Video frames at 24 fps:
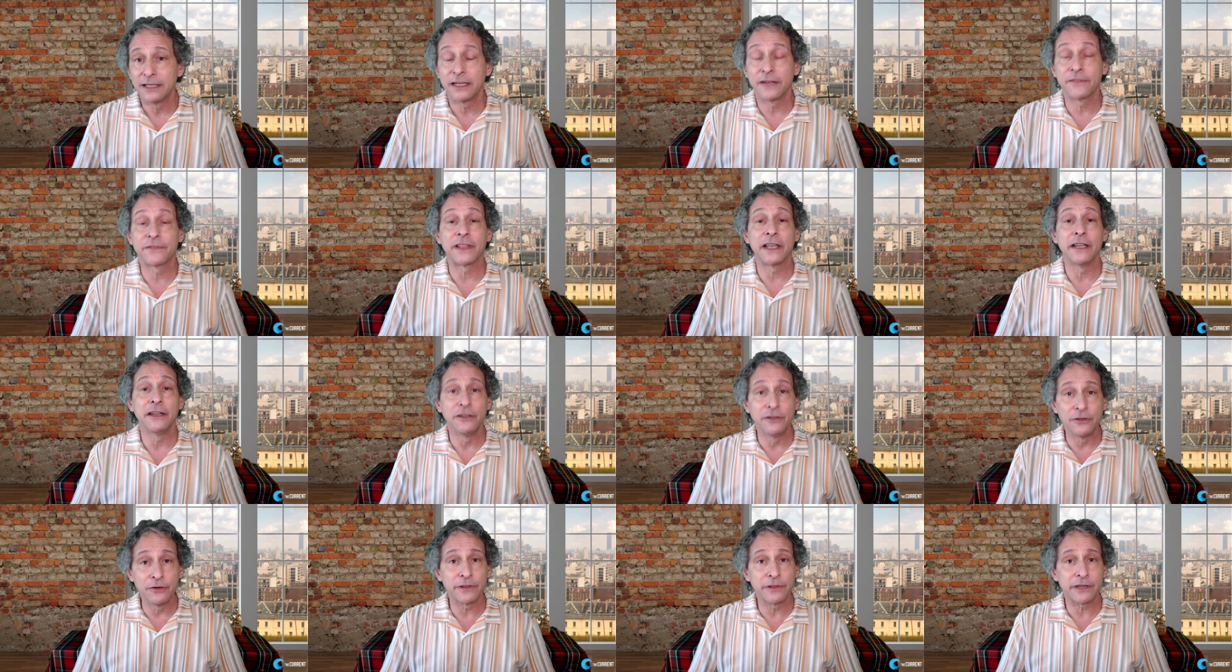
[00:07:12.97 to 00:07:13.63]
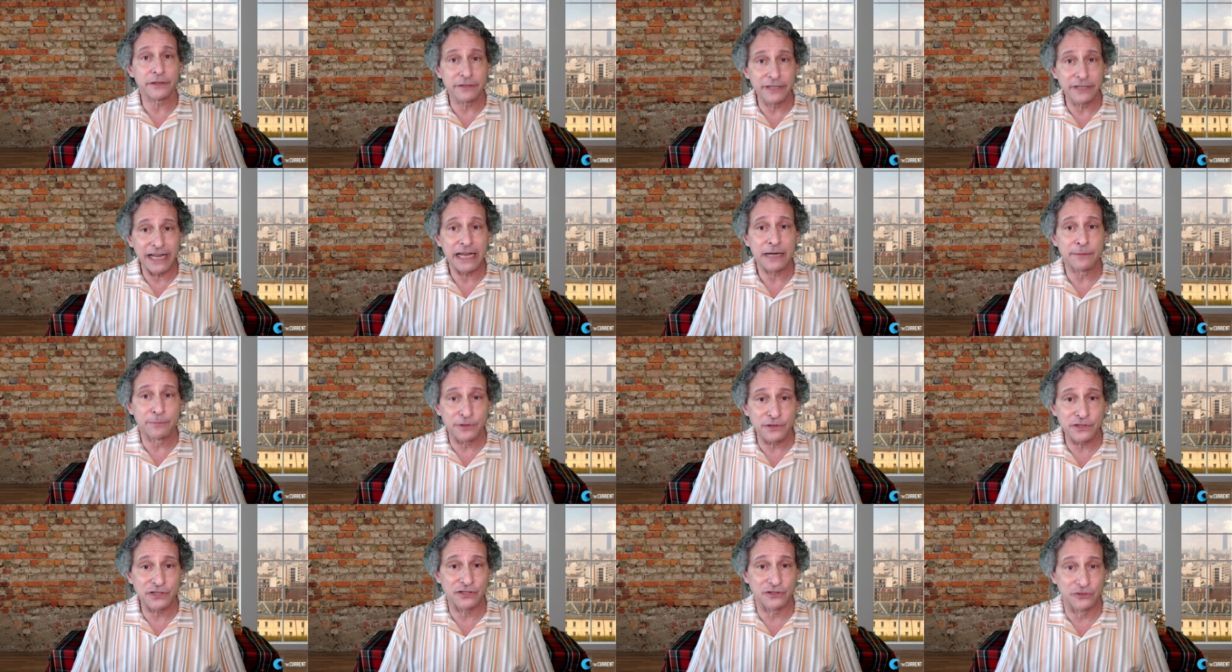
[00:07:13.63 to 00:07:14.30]
if they knew their
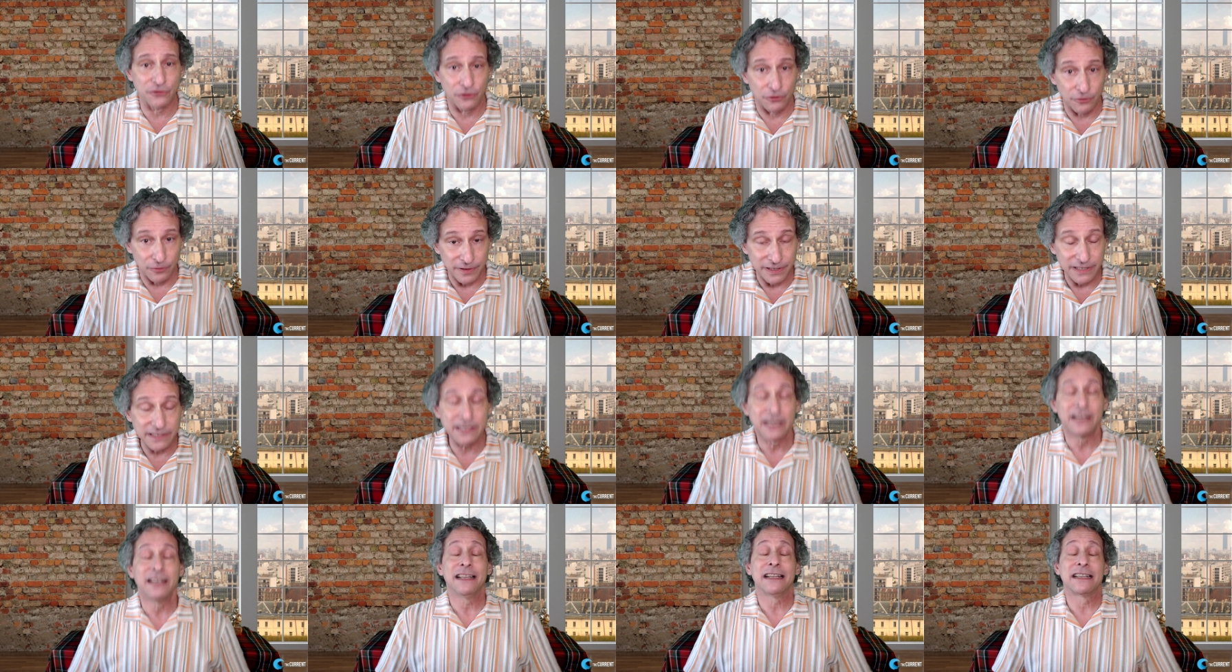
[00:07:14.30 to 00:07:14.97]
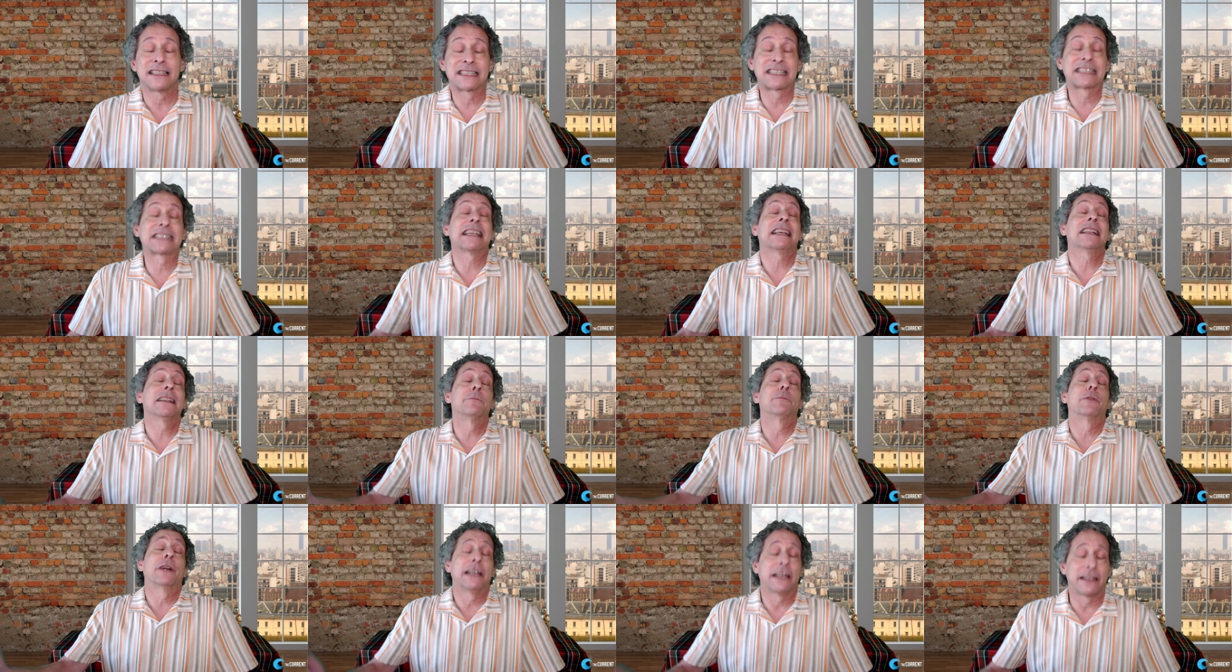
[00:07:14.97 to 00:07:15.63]
neighbors' stories and
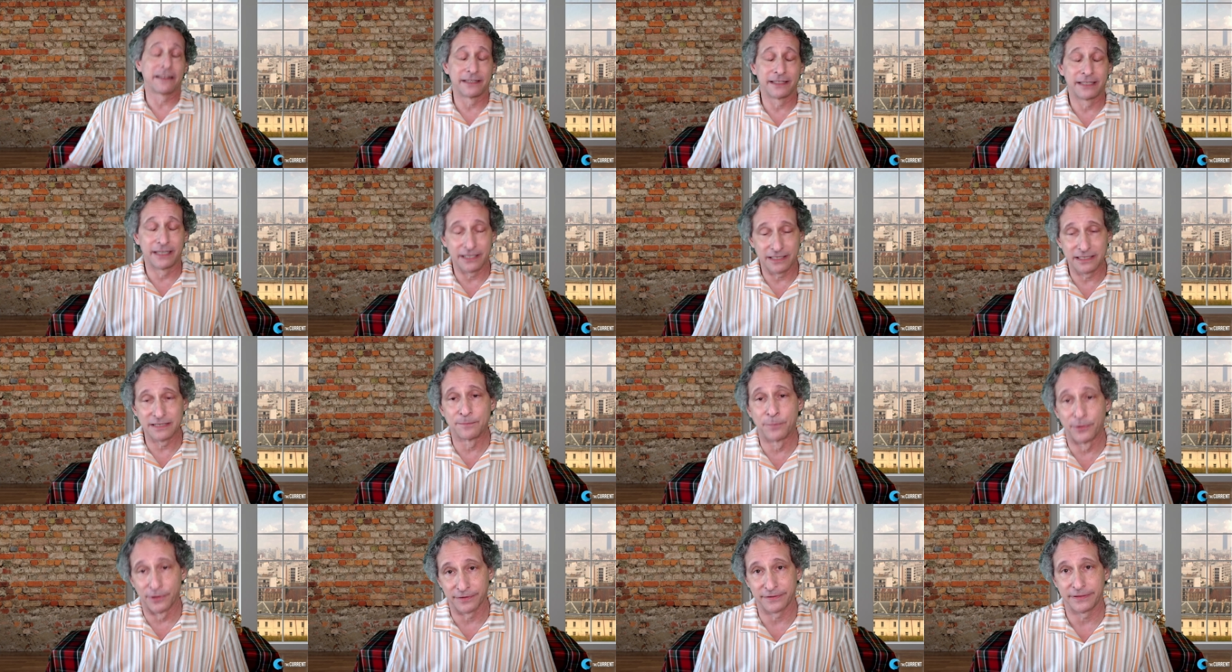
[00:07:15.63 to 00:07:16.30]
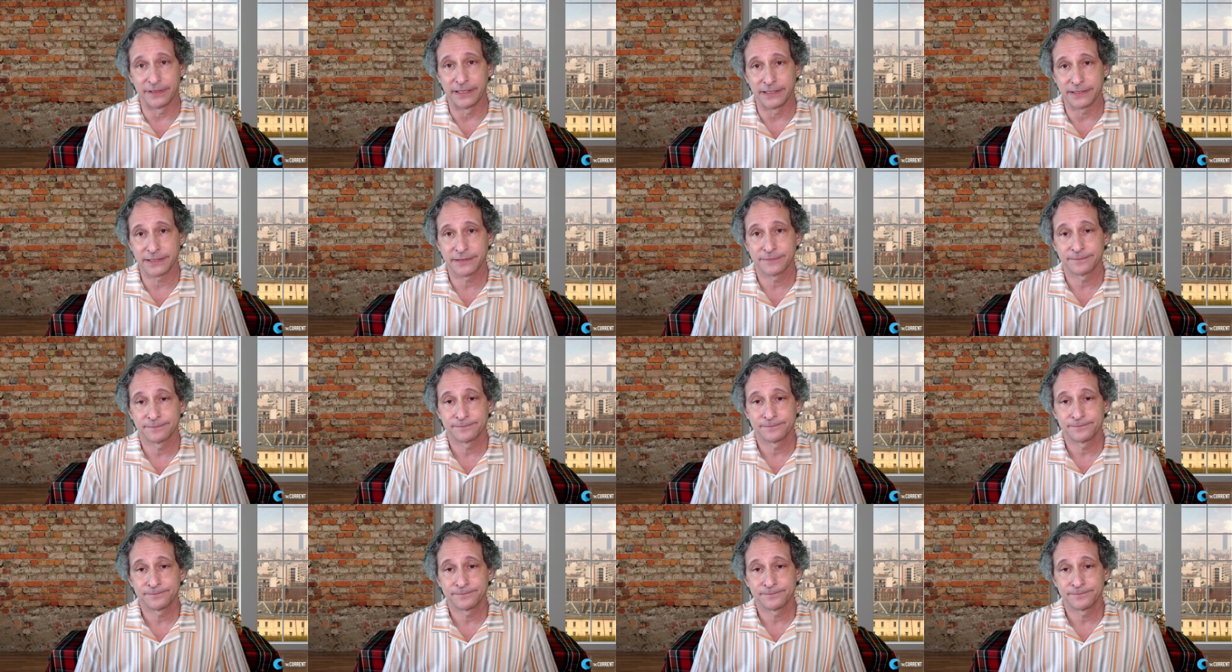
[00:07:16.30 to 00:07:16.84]
celebrated the kids' birthdays.